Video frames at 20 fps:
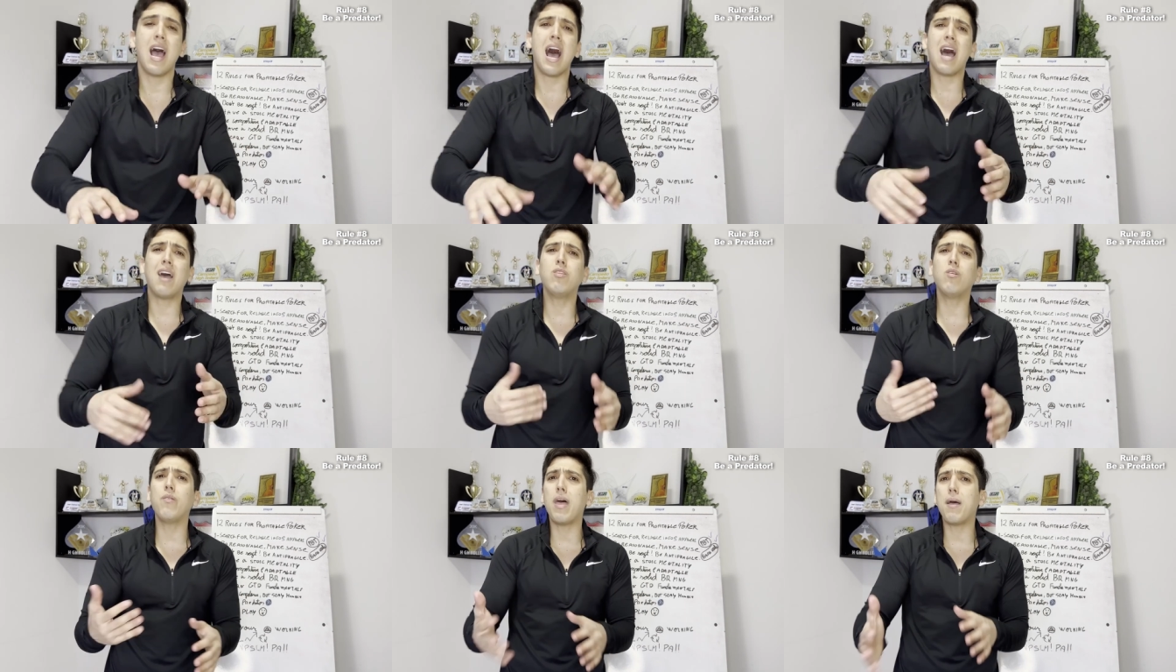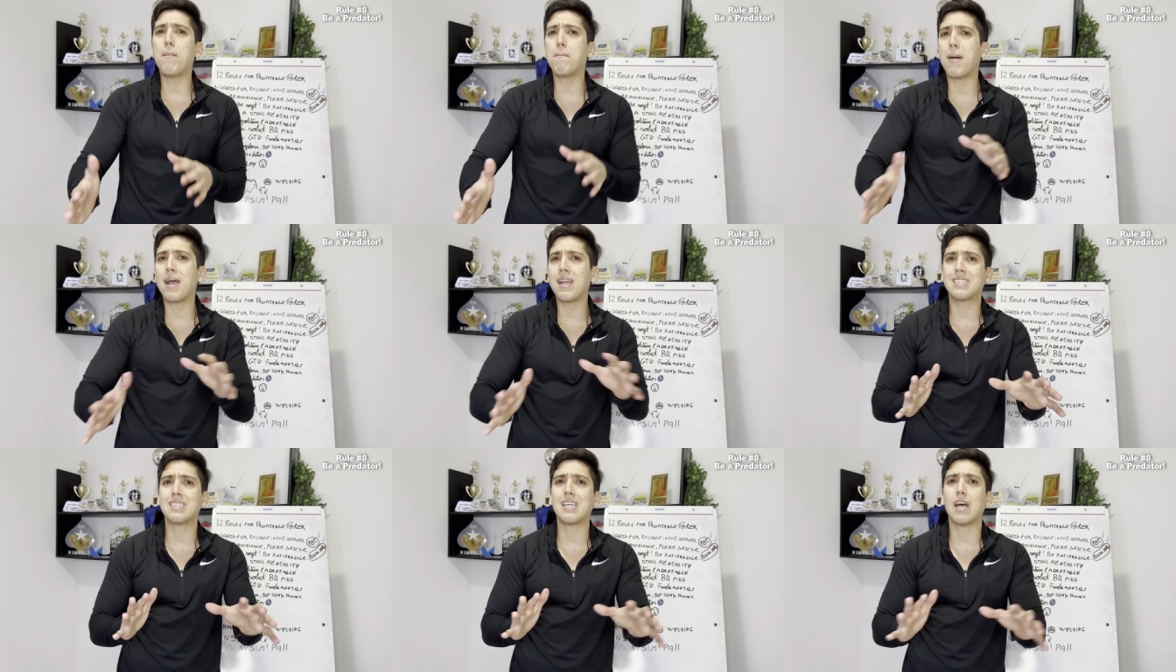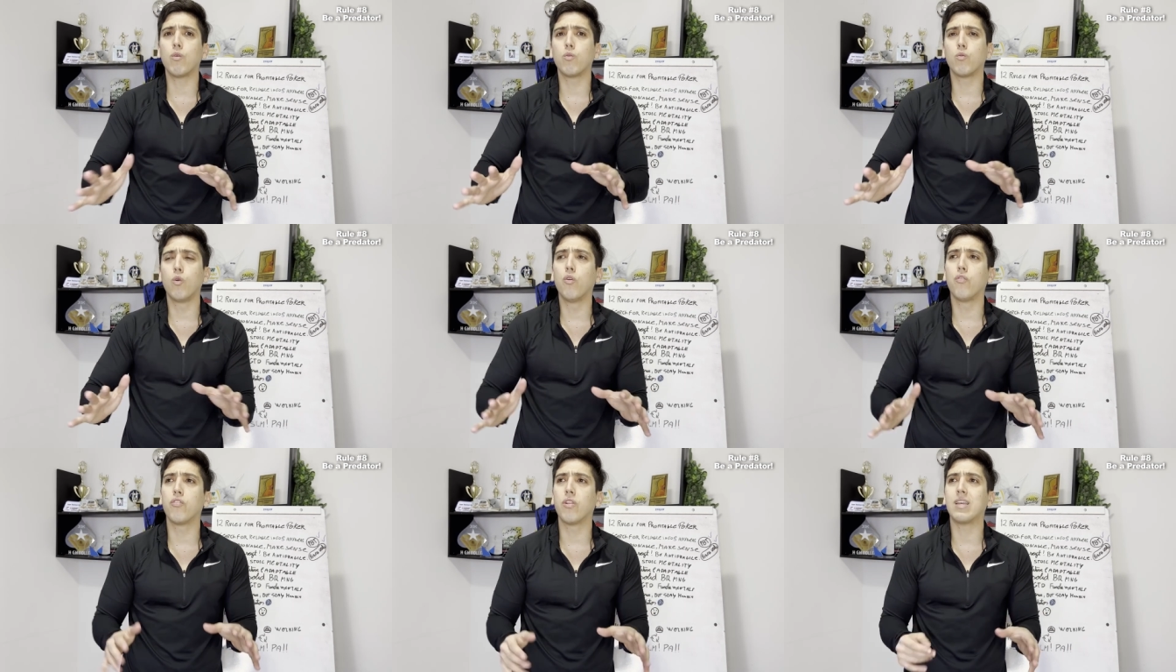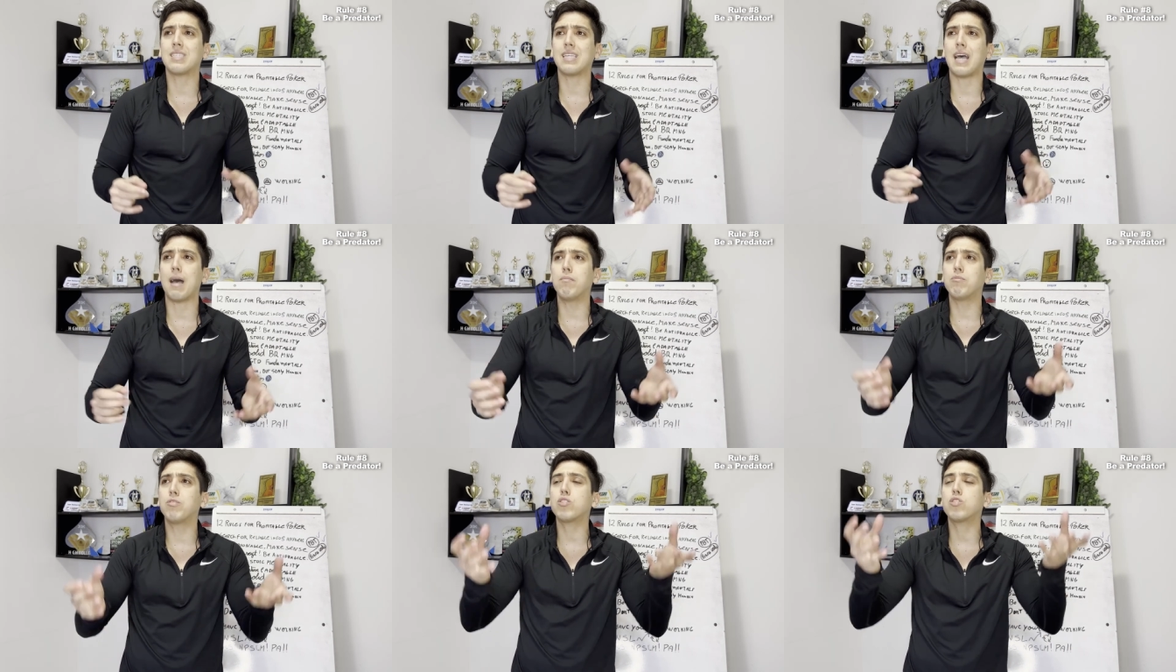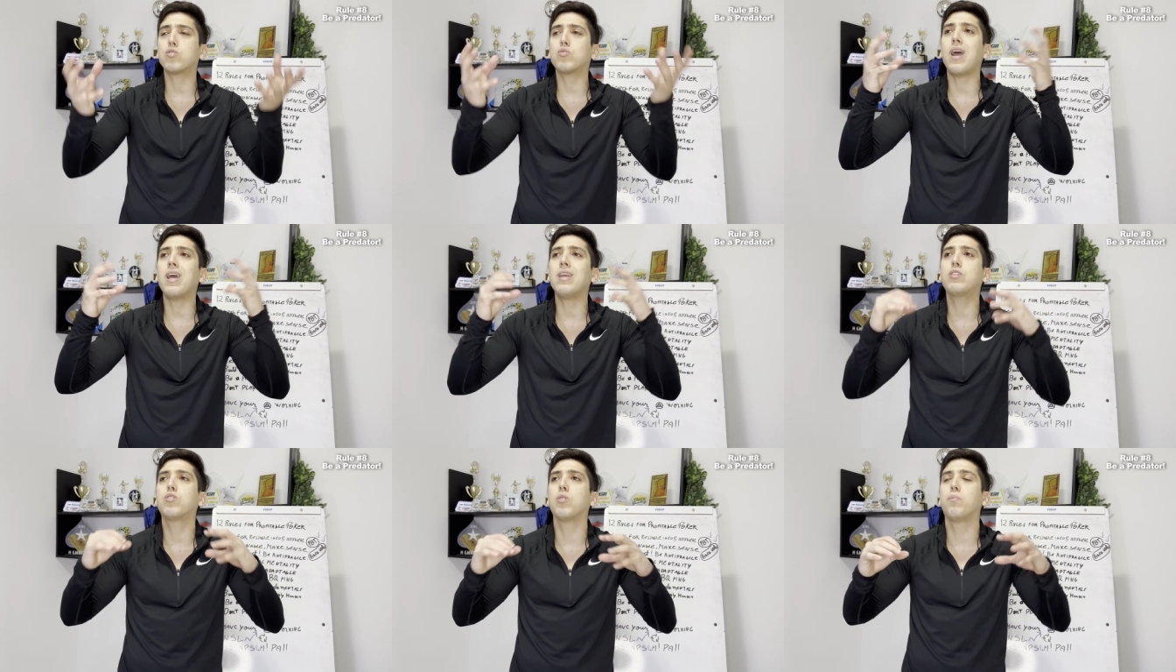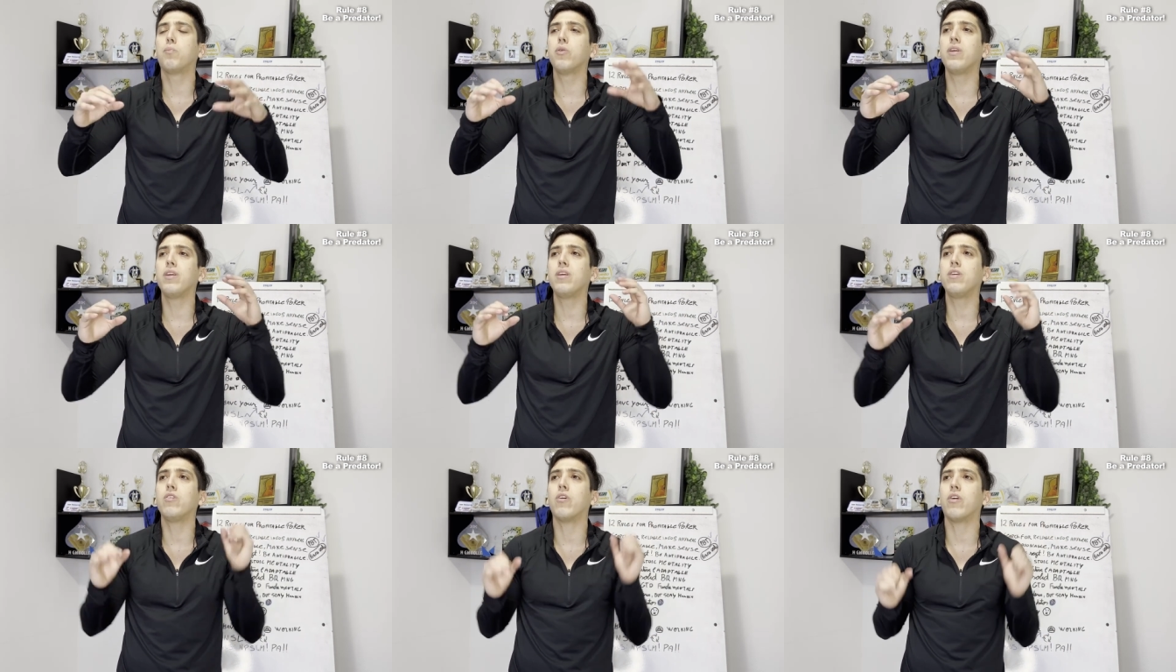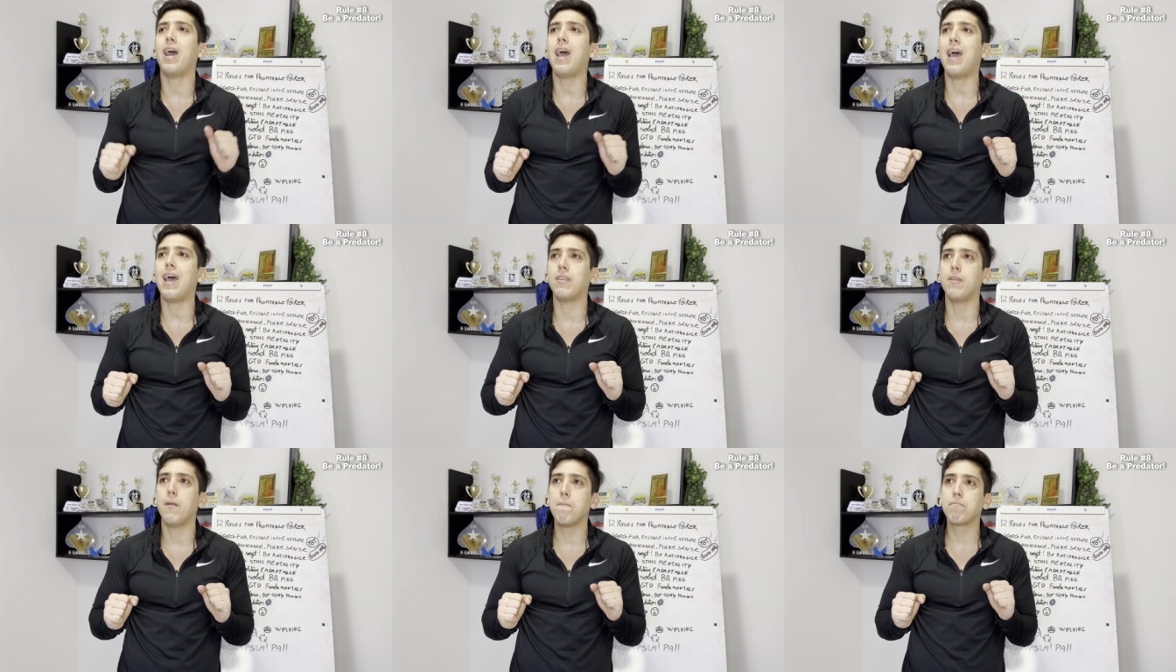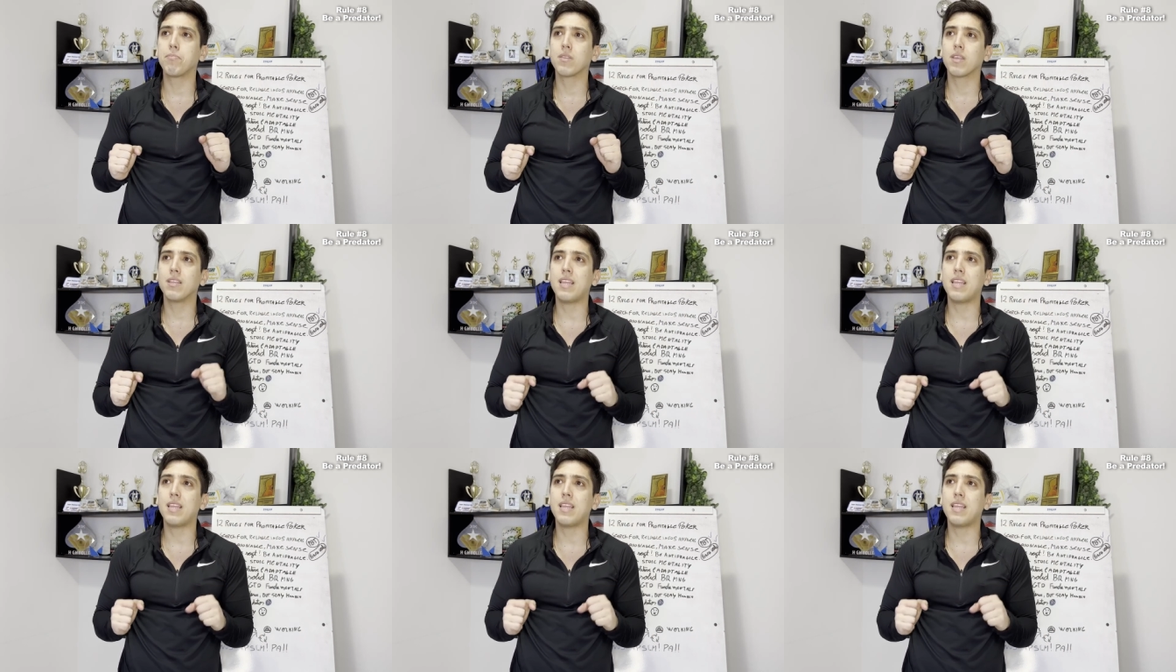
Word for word: i know that might sound ruthless i'm just trying to put in your head